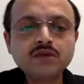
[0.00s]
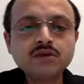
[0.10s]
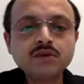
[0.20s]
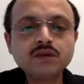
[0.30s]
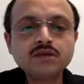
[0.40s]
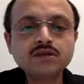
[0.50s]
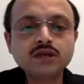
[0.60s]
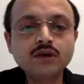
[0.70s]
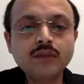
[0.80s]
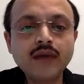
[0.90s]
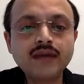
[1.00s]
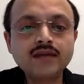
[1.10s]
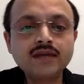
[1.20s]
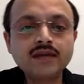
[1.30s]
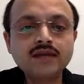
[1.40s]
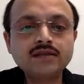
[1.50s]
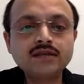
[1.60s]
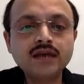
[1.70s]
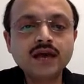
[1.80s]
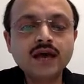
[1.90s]
So this genome editing is
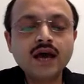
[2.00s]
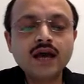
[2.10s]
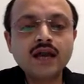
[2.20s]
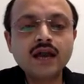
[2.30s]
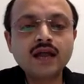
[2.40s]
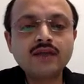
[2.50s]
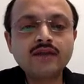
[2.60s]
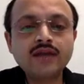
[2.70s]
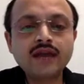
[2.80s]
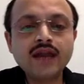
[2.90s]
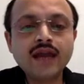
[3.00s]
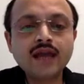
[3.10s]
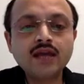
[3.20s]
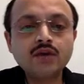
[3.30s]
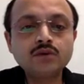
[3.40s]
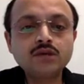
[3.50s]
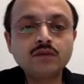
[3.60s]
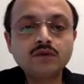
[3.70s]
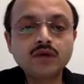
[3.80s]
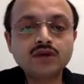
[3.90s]
none other than like
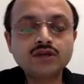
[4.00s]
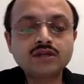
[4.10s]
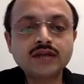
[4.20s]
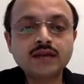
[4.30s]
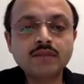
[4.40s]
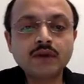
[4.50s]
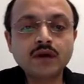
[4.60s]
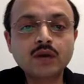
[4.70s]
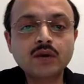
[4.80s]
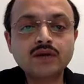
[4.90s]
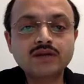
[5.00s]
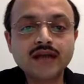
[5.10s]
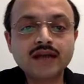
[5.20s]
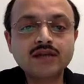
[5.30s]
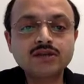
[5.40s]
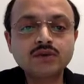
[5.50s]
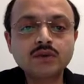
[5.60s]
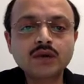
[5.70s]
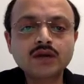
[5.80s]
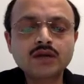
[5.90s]
inducing mutations at a particular site.
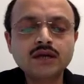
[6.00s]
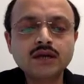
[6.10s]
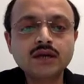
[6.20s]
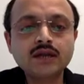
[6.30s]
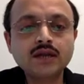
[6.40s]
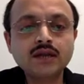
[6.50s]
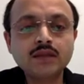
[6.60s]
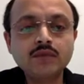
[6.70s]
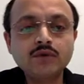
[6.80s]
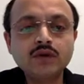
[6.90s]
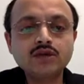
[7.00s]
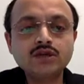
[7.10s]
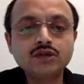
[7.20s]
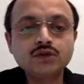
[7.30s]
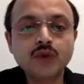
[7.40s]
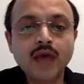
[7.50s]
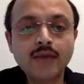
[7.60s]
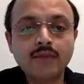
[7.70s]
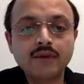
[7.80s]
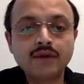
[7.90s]
So the mutations do
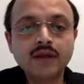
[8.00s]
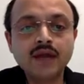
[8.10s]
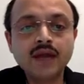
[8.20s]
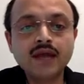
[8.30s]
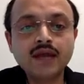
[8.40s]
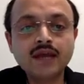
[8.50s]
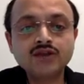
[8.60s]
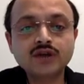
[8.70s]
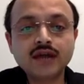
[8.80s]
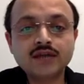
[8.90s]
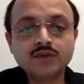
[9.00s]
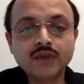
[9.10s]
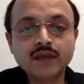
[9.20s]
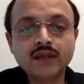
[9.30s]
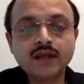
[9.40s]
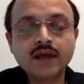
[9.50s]
happen in nature as well,